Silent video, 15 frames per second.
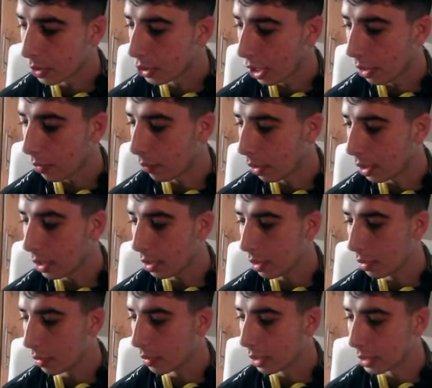Jay White
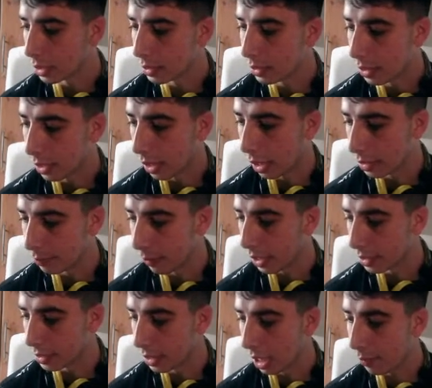had made
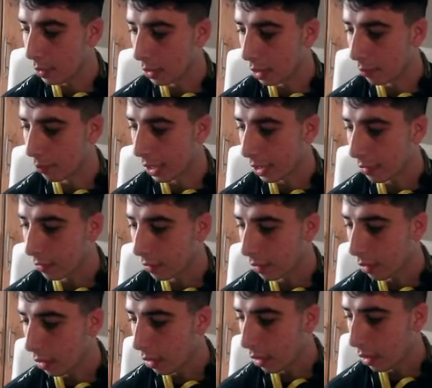his debut in Impact.
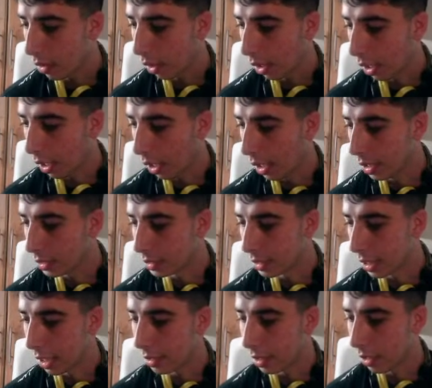He
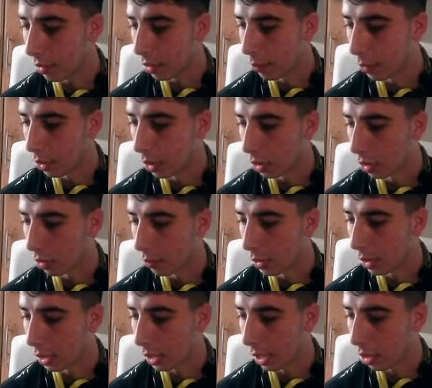stared down the Bullet Club,
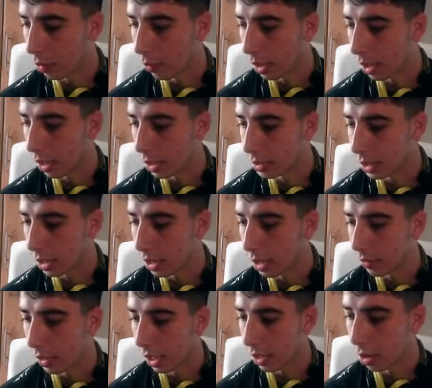Kenny Omega. He stared
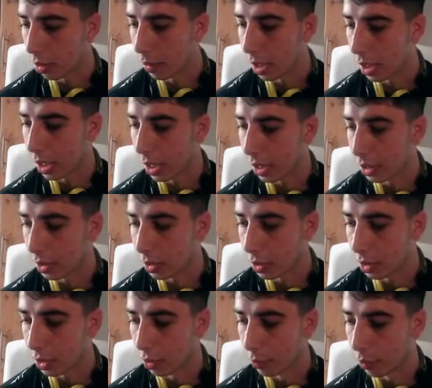down Kenny Omega and
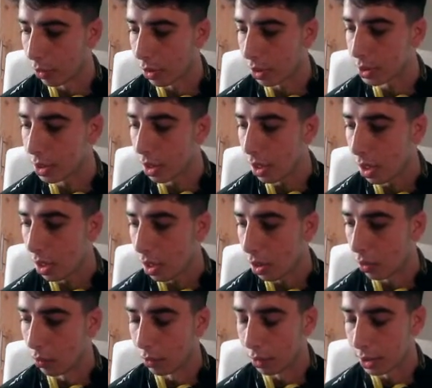the Good Brothers,
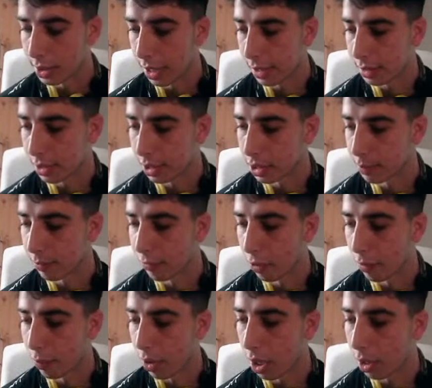who won the tag titles,
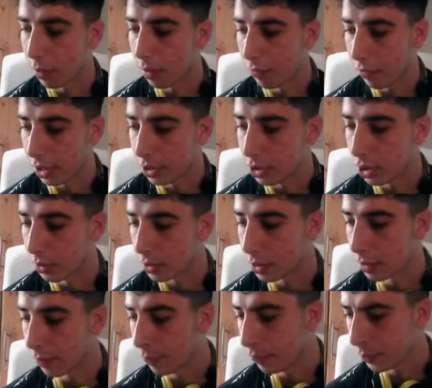before brawling with
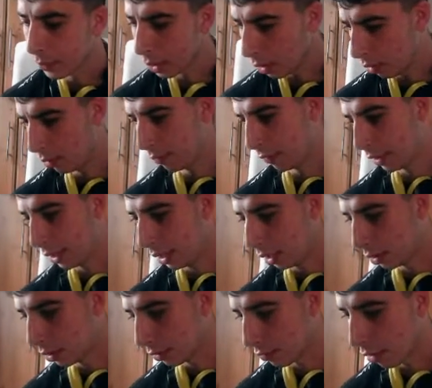Finlay
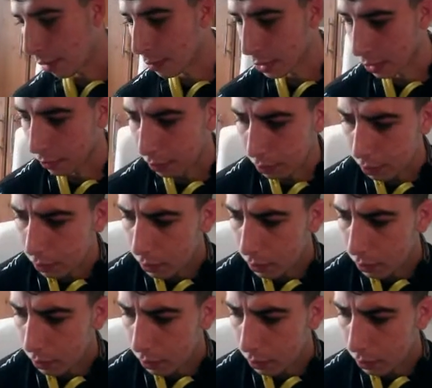and Juice Robinson.